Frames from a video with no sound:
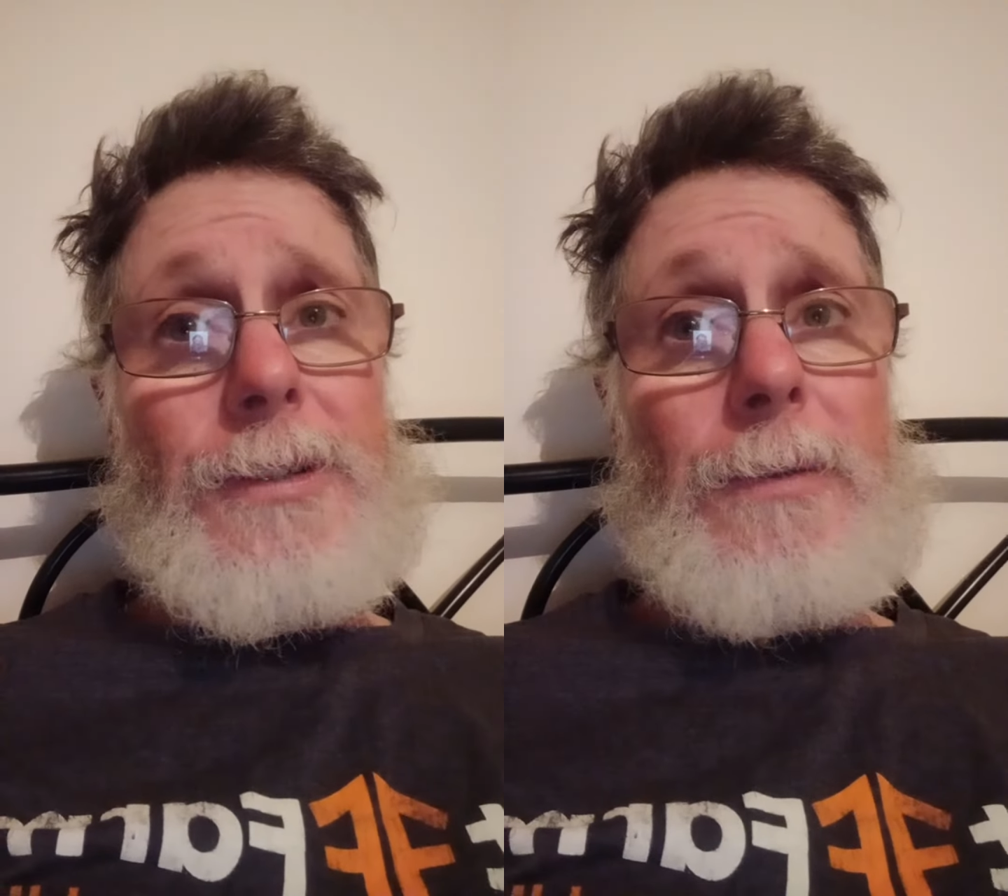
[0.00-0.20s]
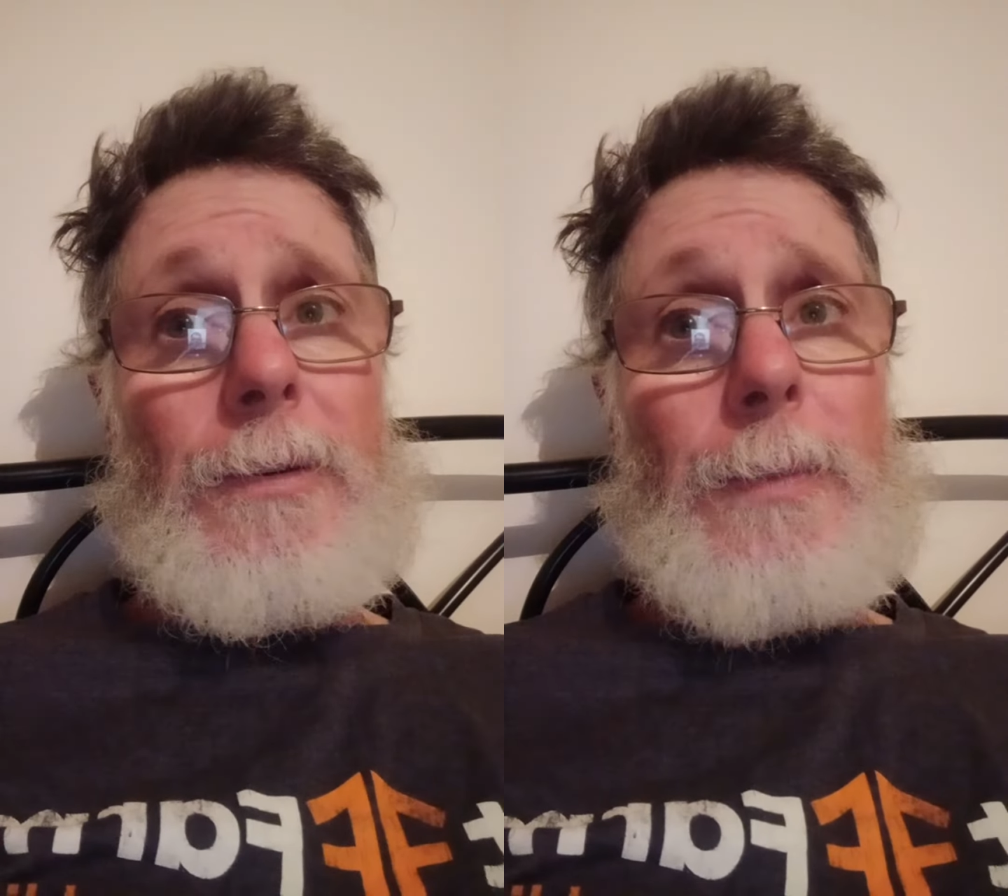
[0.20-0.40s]

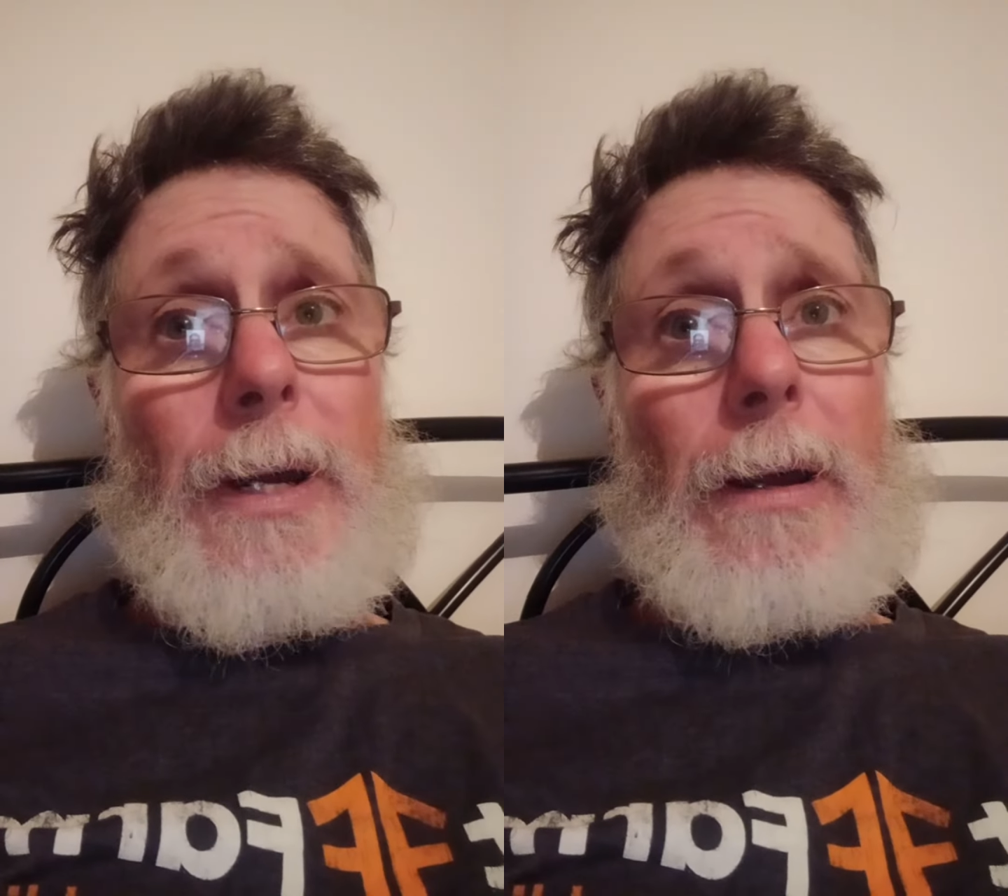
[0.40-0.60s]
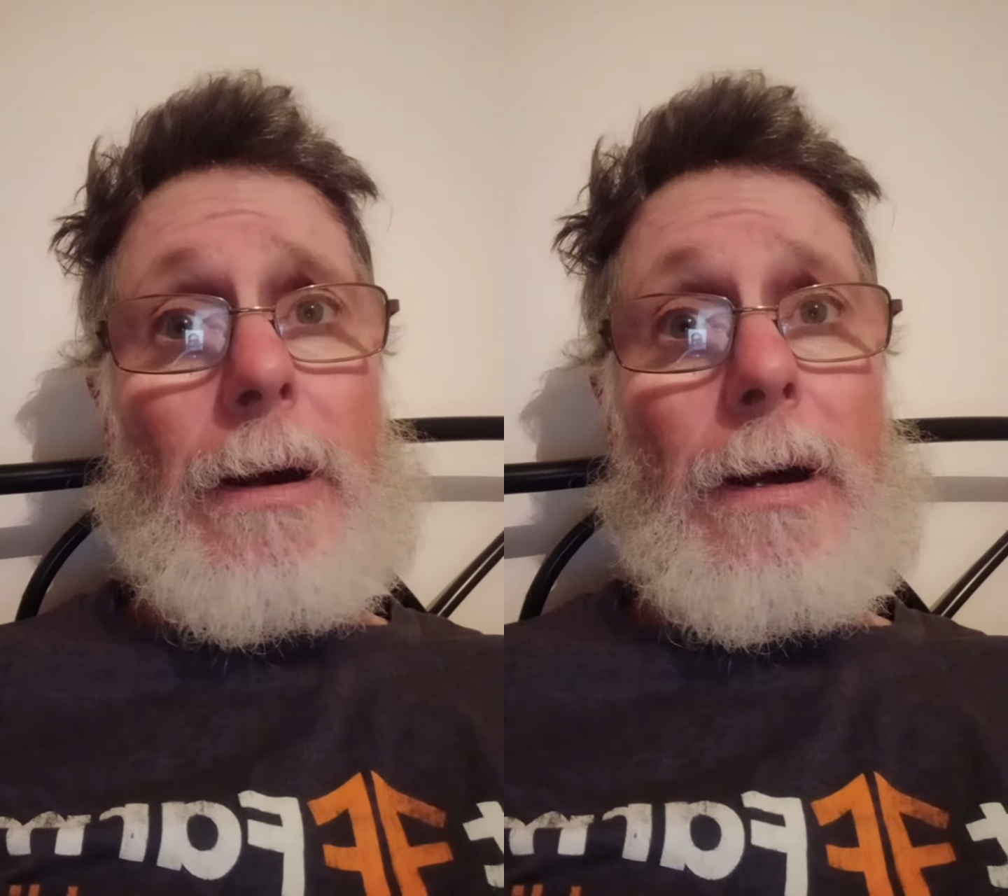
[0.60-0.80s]
some of
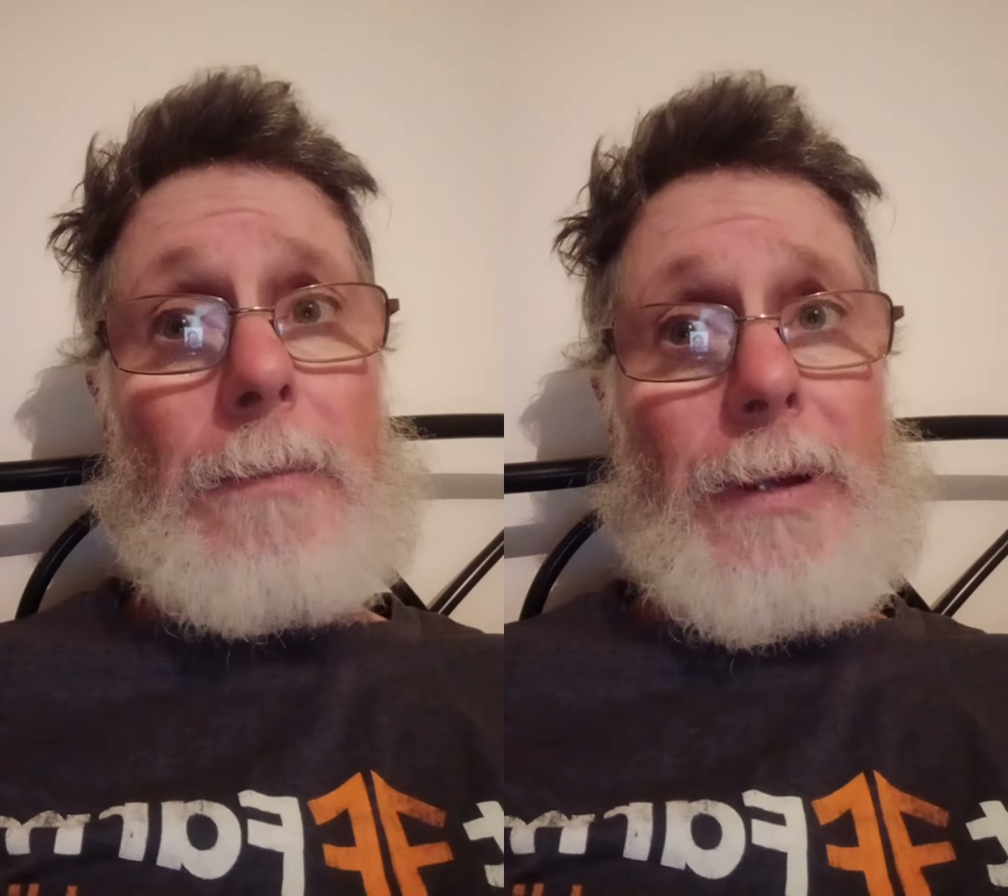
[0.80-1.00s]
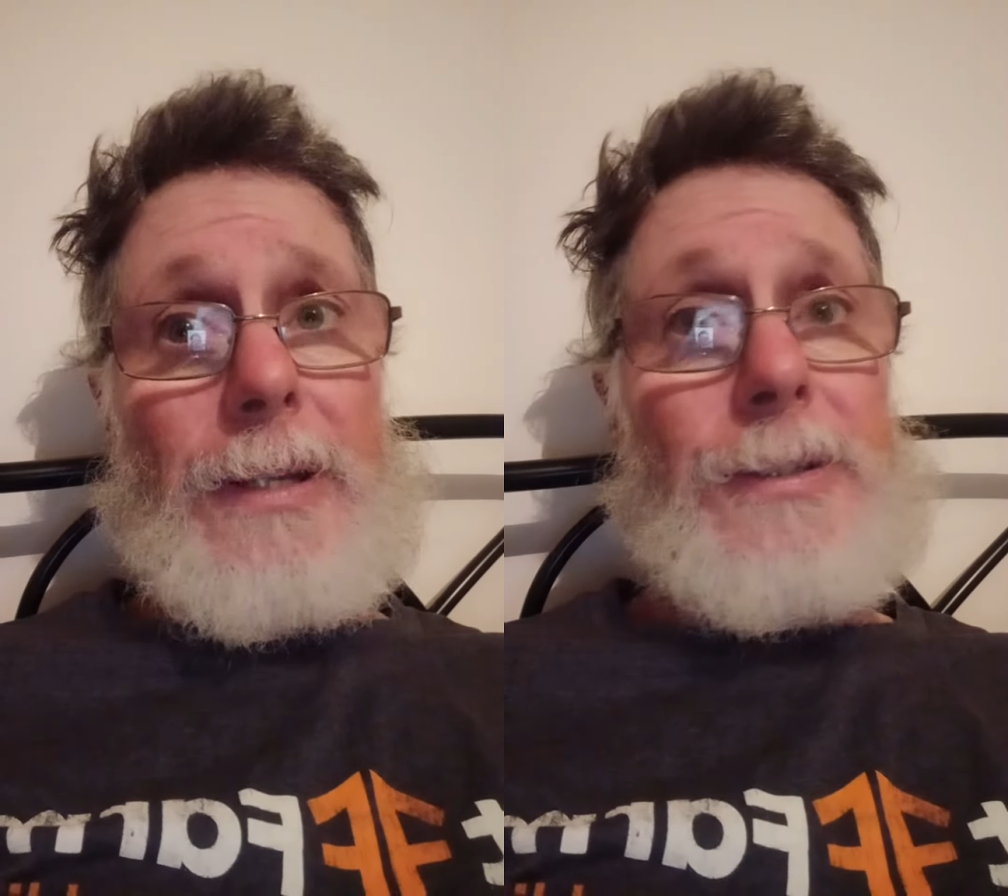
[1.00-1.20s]
my
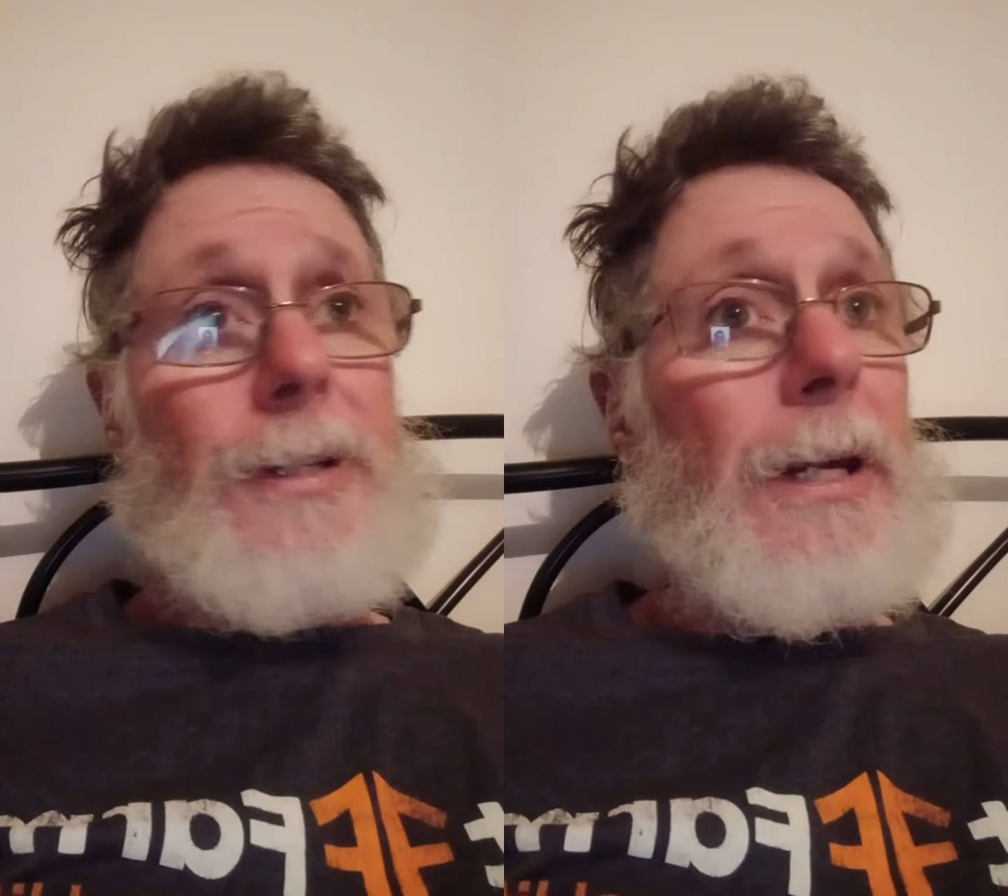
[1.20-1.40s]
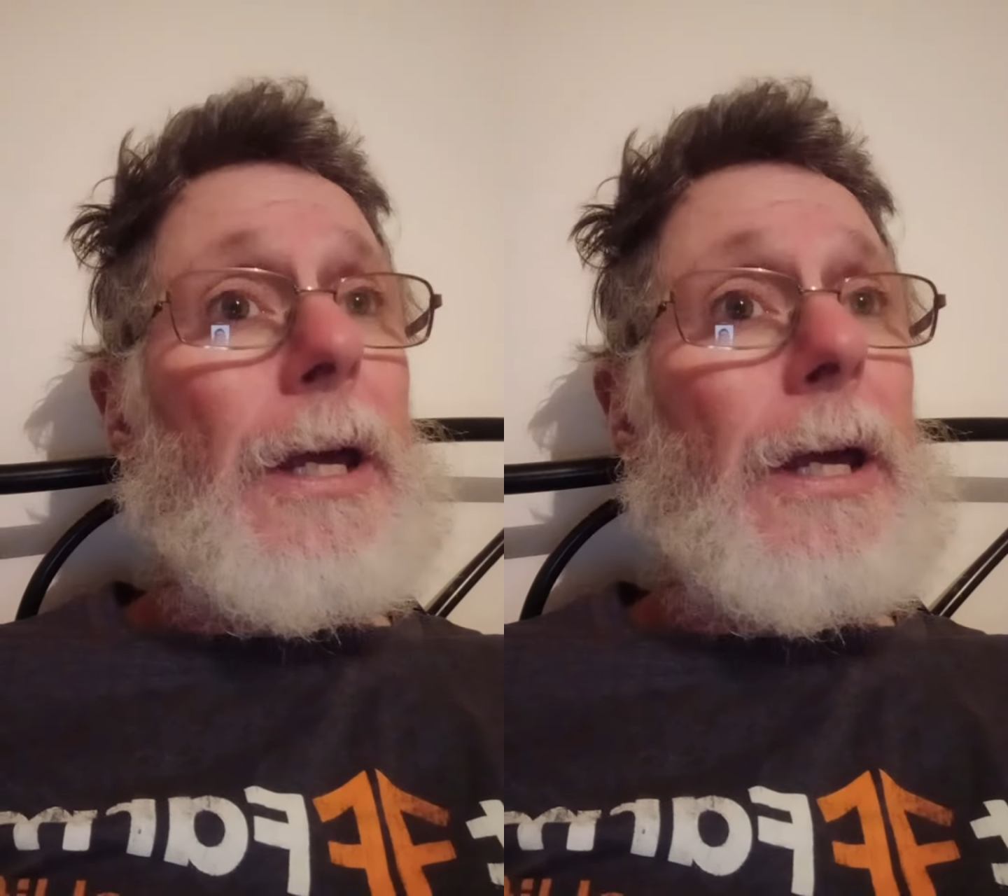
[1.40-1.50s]
hobbies